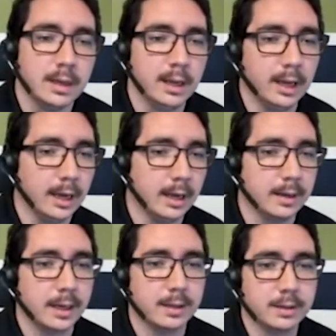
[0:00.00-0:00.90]

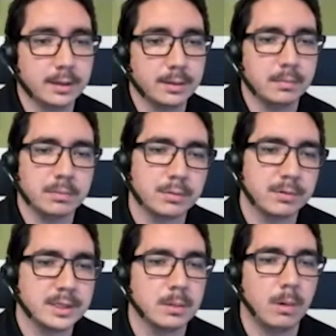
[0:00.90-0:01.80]
And the
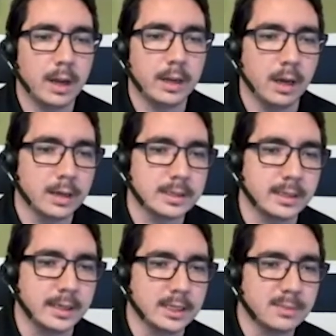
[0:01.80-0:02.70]
reason why,
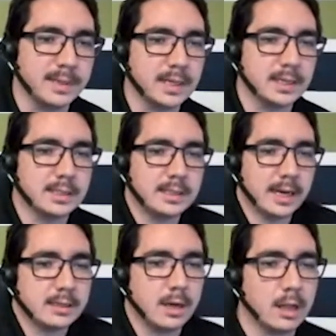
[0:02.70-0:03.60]
honestly, is because
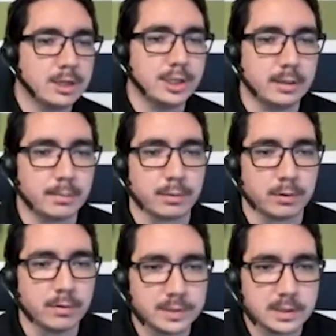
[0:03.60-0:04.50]
technology
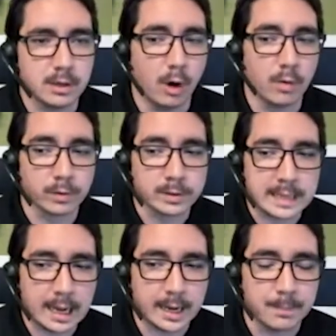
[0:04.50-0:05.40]
improves over
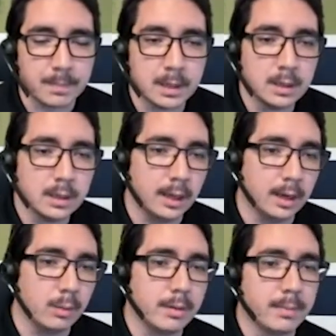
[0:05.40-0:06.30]
time.
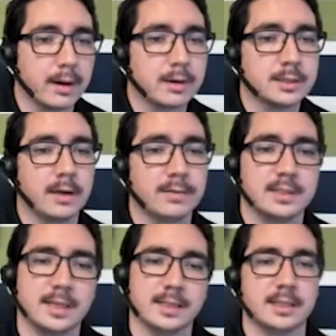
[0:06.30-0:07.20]
When Microsoft
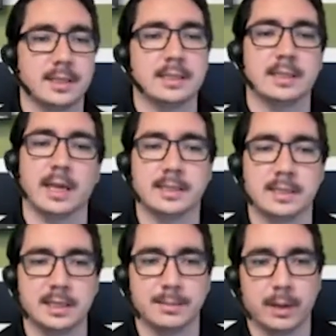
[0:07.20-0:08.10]
sets these
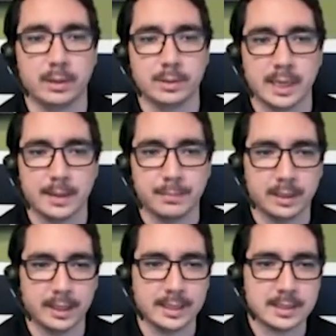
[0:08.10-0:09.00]
licensing models in
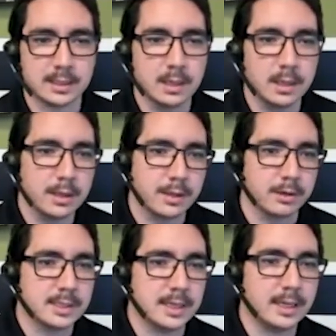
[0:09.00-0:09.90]
place,
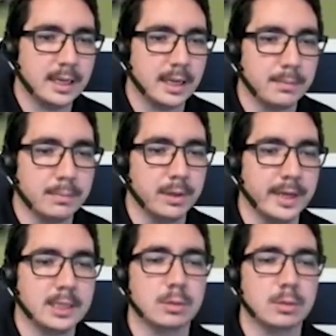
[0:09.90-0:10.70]
they're setting it in place